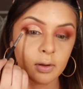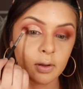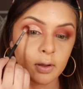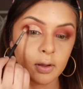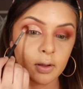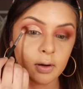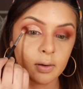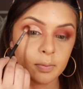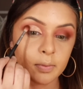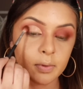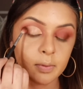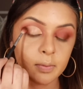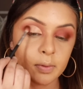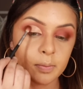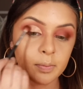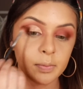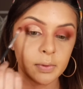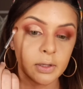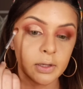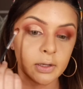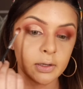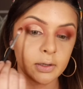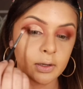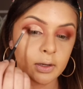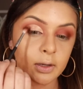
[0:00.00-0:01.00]
And I'm going to be
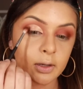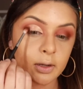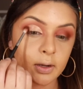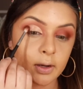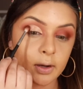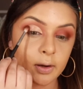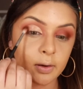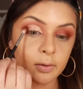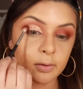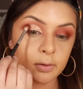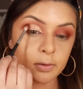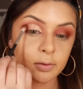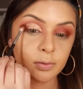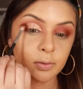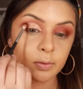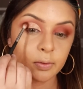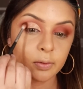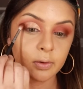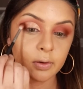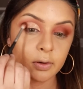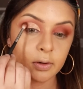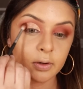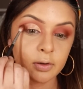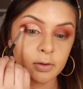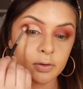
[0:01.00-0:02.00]
blending it out
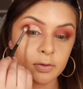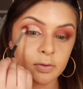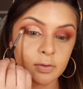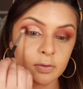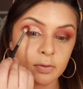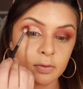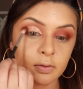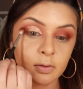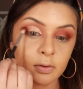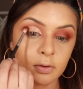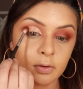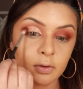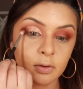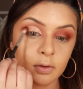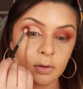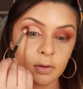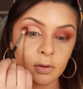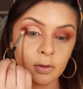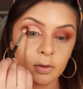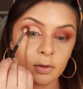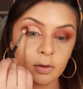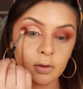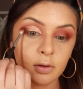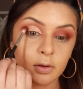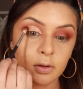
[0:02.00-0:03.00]
towards,
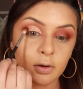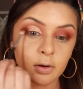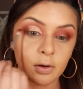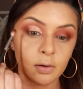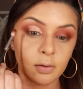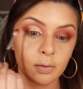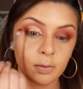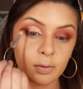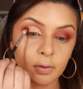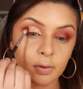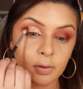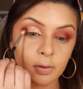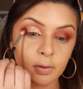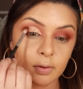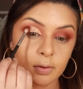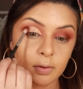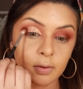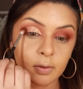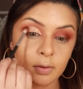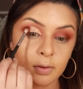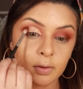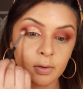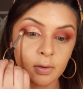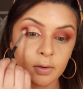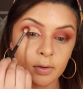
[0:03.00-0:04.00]
you know,
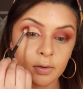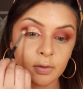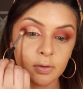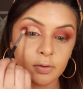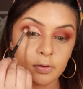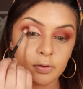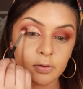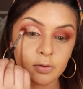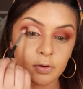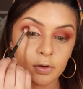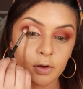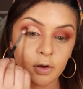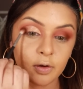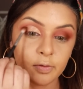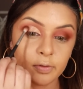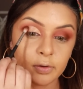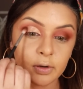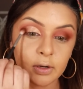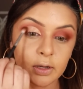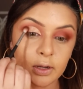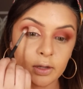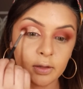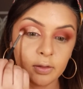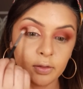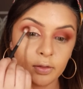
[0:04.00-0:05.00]
just covering a